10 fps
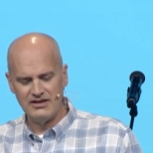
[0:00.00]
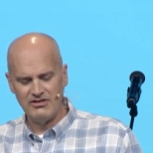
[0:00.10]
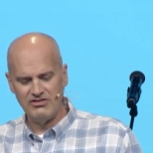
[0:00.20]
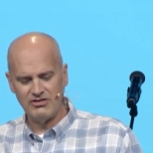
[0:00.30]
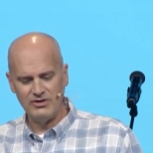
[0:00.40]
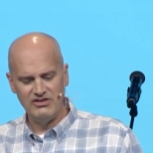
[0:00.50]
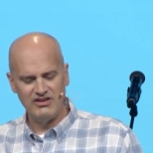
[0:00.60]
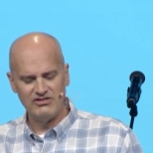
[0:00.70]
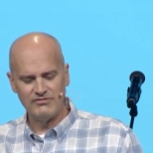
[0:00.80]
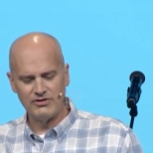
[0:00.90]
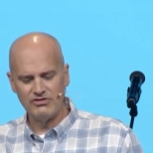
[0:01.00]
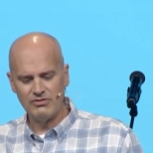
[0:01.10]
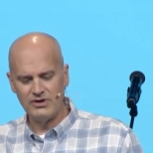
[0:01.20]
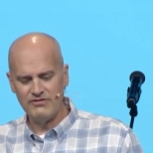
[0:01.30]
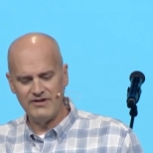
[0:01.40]
So he says in verse
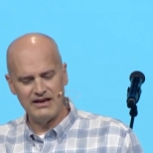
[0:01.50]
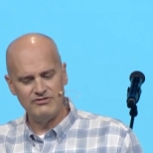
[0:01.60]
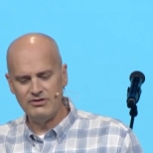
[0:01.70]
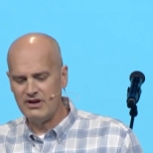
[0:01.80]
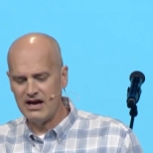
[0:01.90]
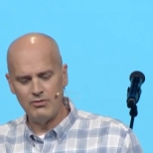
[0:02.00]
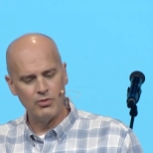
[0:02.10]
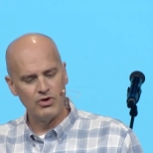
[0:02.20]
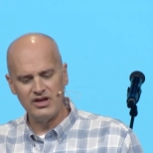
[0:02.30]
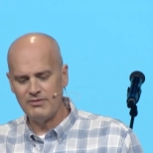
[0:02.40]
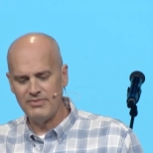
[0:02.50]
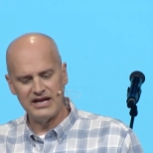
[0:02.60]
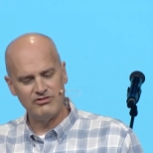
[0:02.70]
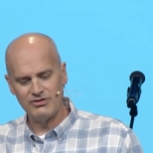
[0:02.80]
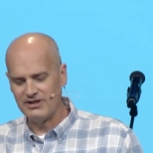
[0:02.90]
twenty-five, do not worry
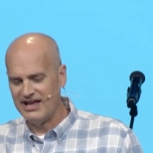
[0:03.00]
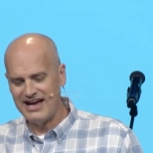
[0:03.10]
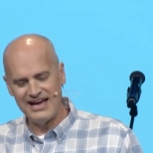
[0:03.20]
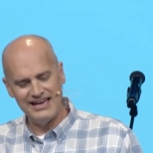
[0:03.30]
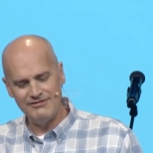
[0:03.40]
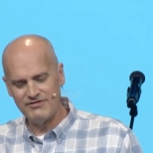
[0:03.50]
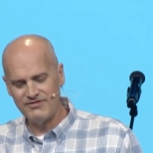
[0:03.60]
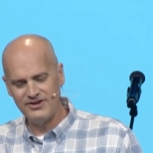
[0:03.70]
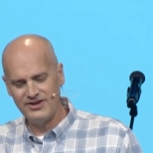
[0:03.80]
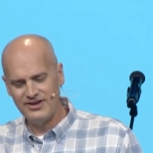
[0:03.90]
about your life,